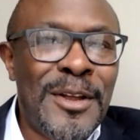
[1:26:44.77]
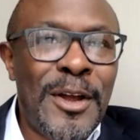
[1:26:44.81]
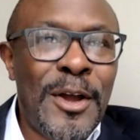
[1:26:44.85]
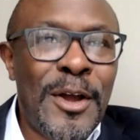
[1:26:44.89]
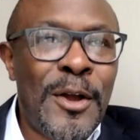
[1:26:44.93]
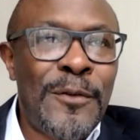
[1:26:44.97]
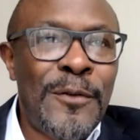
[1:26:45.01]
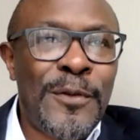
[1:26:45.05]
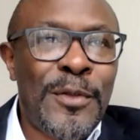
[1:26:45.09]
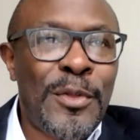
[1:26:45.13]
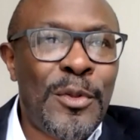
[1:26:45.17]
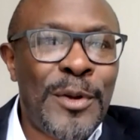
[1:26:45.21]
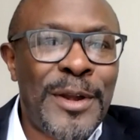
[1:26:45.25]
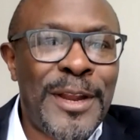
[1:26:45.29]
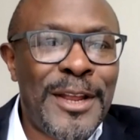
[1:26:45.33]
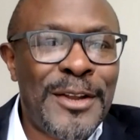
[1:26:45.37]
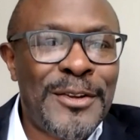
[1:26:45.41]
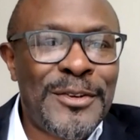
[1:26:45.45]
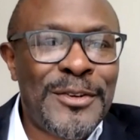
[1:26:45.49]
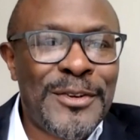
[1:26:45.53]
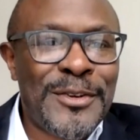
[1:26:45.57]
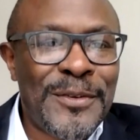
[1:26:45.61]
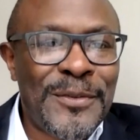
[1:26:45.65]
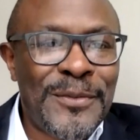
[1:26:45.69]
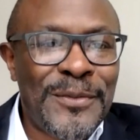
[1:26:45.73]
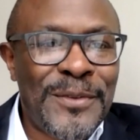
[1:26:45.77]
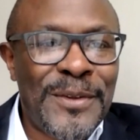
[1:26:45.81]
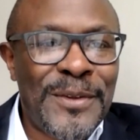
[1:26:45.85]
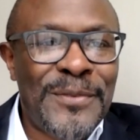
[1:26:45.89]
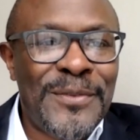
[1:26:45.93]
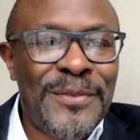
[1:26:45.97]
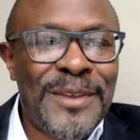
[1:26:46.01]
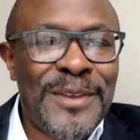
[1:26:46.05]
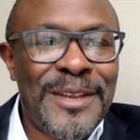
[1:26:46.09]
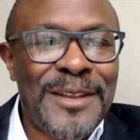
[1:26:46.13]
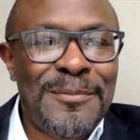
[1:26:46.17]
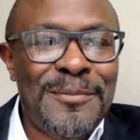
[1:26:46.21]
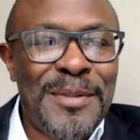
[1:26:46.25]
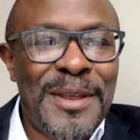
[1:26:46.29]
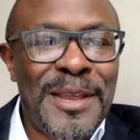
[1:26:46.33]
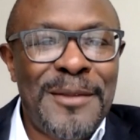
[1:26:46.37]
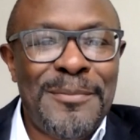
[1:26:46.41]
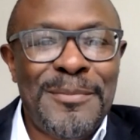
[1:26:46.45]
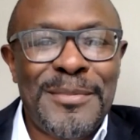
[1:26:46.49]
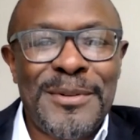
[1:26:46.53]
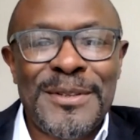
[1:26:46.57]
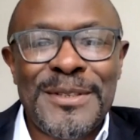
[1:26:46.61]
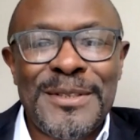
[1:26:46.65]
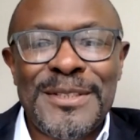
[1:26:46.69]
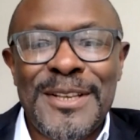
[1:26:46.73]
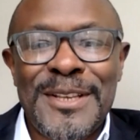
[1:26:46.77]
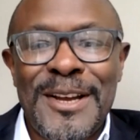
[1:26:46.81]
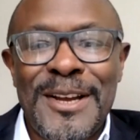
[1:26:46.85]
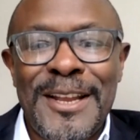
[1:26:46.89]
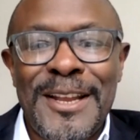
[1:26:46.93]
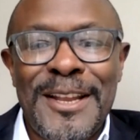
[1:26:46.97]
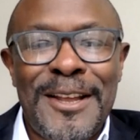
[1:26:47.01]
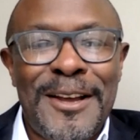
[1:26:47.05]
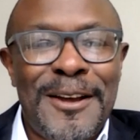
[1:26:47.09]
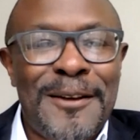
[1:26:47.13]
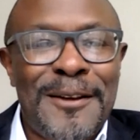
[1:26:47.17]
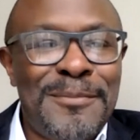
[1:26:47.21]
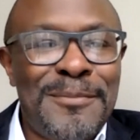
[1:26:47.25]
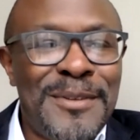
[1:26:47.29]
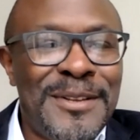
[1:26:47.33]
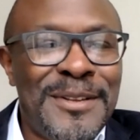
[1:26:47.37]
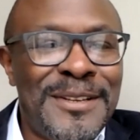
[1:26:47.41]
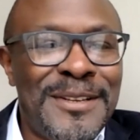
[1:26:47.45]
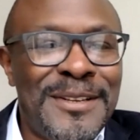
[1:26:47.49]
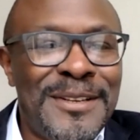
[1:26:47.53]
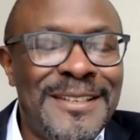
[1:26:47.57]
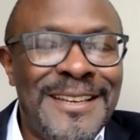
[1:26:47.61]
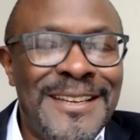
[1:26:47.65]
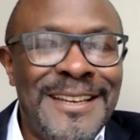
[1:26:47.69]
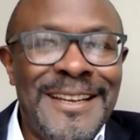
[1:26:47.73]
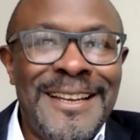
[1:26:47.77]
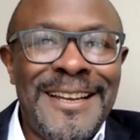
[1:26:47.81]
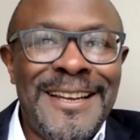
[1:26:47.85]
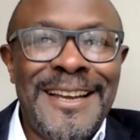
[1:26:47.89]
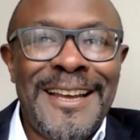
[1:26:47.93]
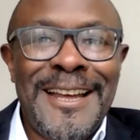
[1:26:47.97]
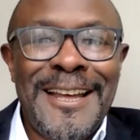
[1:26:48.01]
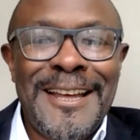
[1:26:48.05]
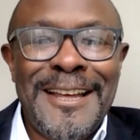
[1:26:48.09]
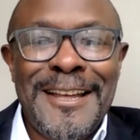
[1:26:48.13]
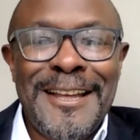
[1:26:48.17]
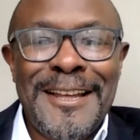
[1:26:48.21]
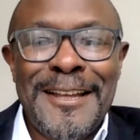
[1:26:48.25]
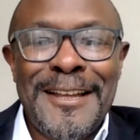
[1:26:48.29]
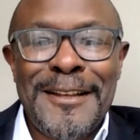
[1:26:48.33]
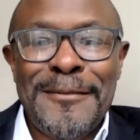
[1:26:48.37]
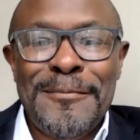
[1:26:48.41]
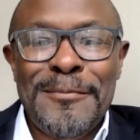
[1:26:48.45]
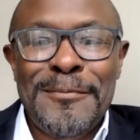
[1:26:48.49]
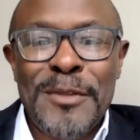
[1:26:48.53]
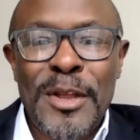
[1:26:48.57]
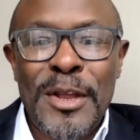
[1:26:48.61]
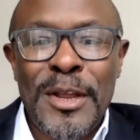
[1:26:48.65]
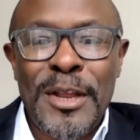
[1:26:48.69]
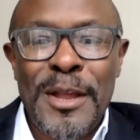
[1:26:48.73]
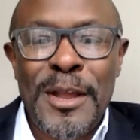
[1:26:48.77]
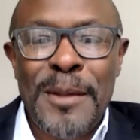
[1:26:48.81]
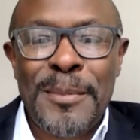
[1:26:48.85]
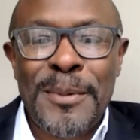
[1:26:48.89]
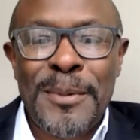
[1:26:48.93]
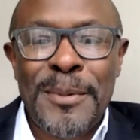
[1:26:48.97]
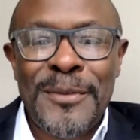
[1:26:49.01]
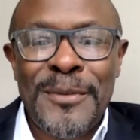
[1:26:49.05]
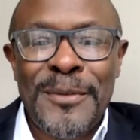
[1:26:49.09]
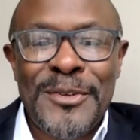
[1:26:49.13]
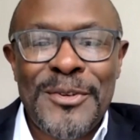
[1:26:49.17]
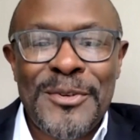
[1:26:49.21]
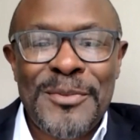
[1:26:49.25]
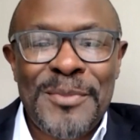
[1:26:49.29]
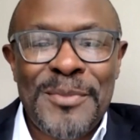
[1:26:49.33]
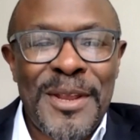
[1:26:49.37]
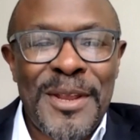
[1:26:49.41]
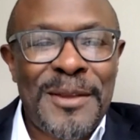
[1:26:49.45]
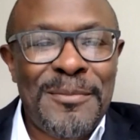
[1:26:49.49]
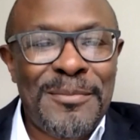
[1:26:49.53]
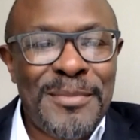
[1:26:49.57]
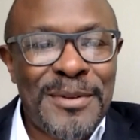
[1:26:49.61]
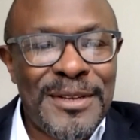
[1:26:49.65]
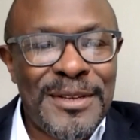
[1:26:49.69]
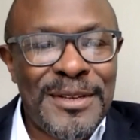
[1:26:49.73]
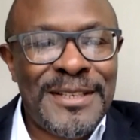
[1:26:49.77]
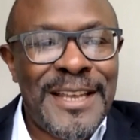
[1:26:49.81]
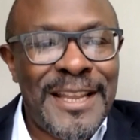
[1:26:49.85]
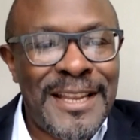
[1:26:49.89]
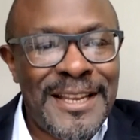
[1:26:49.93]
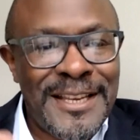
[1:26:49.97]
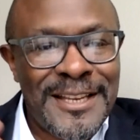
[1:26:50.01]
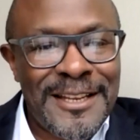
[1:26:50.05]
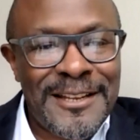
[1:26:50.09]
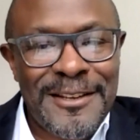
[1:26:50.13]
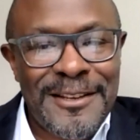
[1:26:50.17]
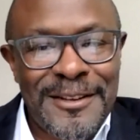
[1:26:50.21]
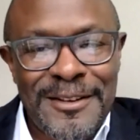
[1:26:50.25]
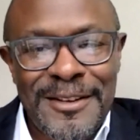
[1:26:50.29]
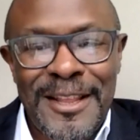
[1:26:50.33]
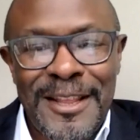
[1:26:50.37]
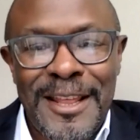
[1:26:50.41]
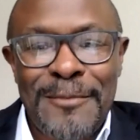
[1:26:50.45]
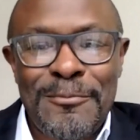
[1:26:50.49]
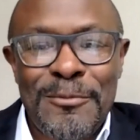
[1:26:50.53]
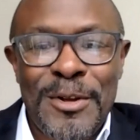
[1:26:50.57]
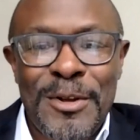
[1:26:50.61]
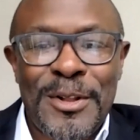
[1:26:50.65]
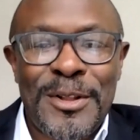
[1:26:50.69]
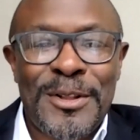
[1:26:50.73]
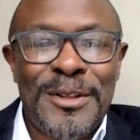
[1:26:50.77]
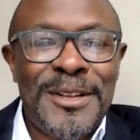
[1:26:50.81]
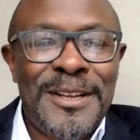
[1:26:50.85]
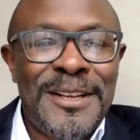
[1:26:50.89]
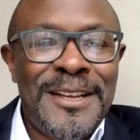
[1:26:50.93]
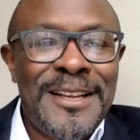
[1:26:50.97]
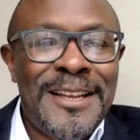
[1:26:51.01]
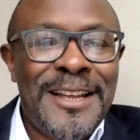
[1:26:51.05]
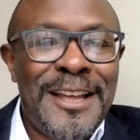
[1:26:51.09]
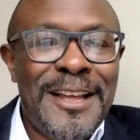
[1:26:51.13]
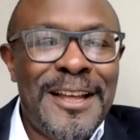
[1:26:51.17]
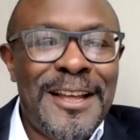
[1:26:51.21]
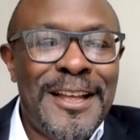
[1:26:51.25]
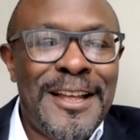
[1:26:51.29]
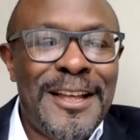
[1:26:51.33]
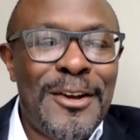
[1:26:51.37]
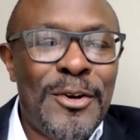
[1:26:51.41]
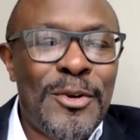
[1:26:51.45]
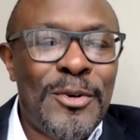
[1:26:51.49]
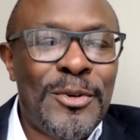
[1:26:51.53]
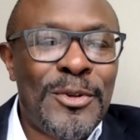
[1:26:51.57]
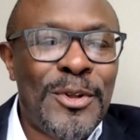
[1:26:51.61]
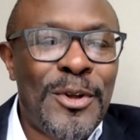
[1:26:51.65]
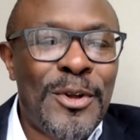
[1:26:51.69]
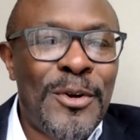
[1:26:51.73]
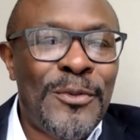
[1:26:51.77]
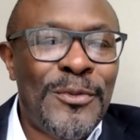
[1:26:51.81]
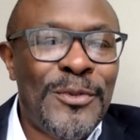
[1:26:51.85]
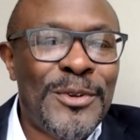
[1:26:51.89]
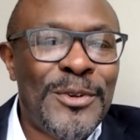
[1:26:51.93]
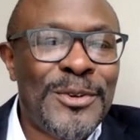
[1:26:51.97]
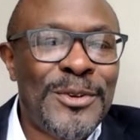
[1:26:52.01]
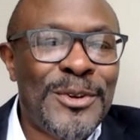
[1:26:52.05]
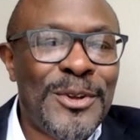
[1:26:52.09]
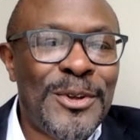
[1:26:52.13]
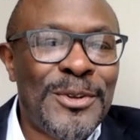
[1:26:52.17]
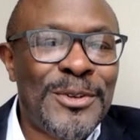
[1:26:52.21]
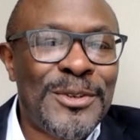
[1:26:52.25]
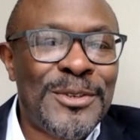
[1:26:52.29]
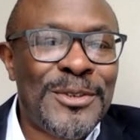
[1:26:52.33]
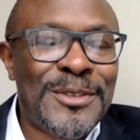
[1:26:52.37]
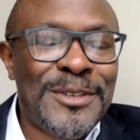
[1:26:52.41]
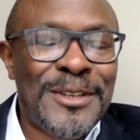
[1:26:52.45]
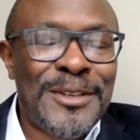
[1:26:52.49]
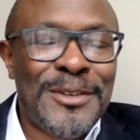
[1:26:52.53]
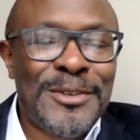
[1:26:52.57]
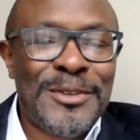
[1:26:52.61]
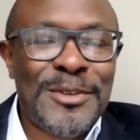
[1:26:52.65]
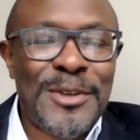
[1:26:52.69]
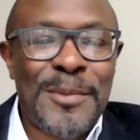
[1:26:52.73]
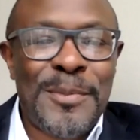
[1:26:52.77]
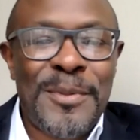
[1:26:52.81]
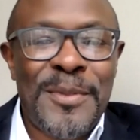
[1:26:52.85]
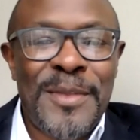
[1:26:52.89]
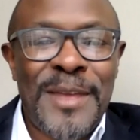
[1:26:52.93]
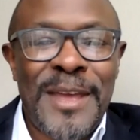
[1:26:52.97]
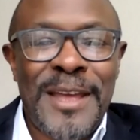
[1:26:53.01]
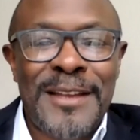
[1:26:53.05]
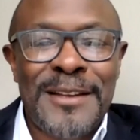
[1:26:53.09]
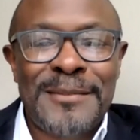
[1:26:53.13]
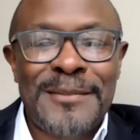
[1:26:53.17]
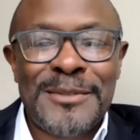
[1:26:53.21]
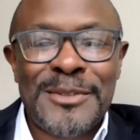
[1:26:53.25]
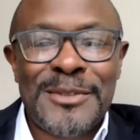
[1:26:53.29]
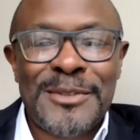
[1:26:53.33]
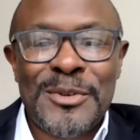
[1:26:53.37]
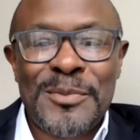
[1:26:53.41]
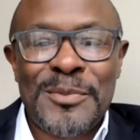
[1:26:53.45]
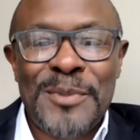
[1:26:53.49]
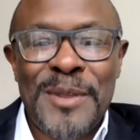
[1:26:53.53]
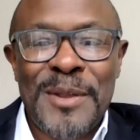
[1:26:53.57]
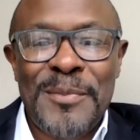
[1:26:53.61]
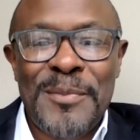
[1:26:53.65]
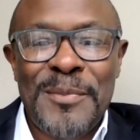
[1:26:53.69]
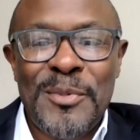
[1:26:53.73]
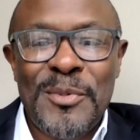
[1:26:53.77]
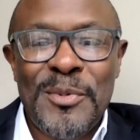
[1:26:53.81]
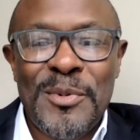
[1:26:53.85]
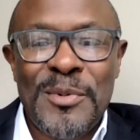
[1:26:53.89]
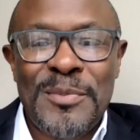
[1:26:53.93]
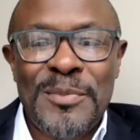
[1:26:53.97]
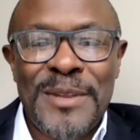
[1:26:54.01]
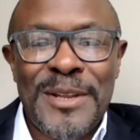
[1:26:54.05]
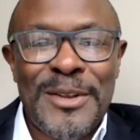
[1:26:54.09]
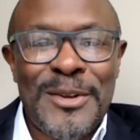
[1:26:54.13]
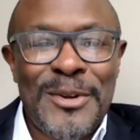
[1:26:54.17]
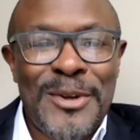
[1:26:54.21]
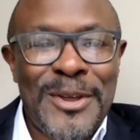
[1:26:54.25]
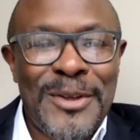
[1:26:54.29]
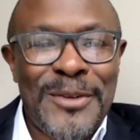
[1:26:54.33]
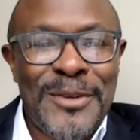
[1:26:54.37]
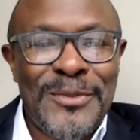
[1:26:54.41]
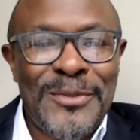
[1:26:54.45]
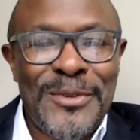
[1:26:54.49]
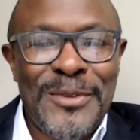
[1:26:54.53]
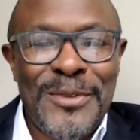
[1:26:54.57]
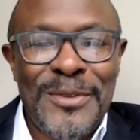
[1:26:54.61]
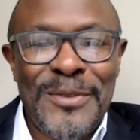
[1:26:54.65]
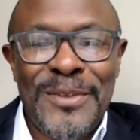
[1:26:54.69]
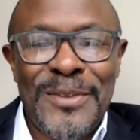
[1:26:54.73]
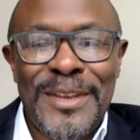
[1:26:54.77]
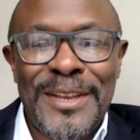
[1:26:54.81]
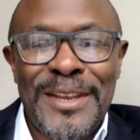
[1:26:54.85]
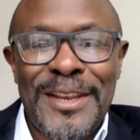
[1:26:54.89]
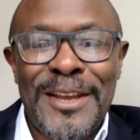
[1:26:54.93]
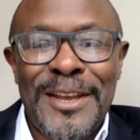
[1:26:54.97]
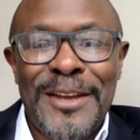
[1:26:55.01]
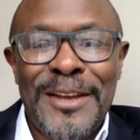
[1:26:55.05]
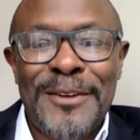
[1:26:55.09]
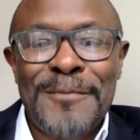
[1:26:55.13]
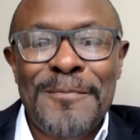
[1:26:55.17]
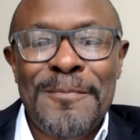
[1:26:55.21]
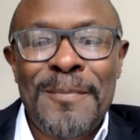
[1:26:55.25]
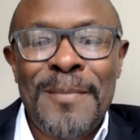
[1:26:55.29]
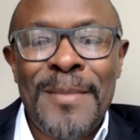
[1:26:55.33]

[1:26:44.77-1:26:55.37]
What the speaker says: over 350 people sign up, and a couple of hundred people attended, and then we'll often on top of that, I'm sure people will be looking for the video.